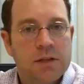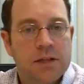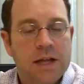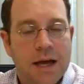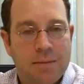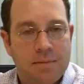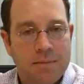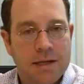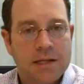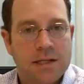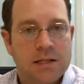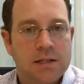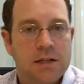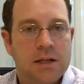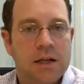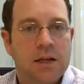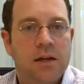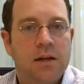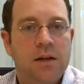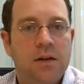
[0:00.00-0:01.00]
that means
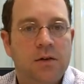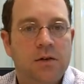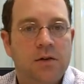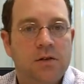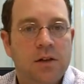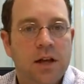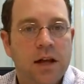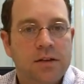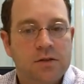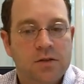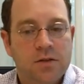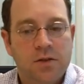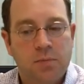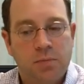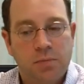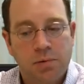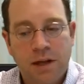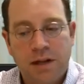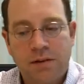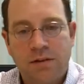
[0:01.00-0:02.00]
that there's less
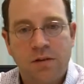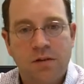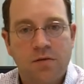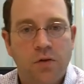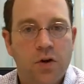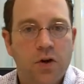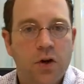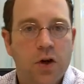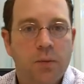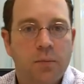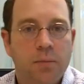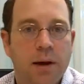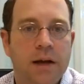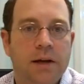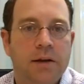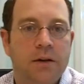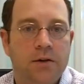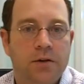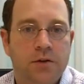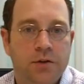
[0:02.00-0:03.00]
places for your
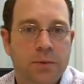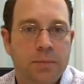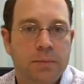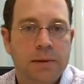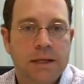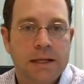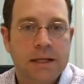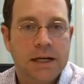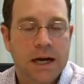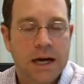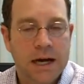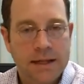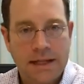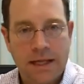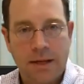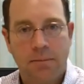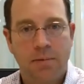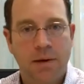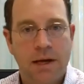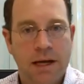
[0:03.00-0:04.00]
competitors to be on
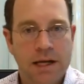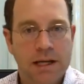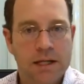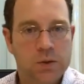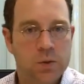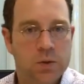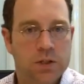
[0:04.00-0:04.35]
that page,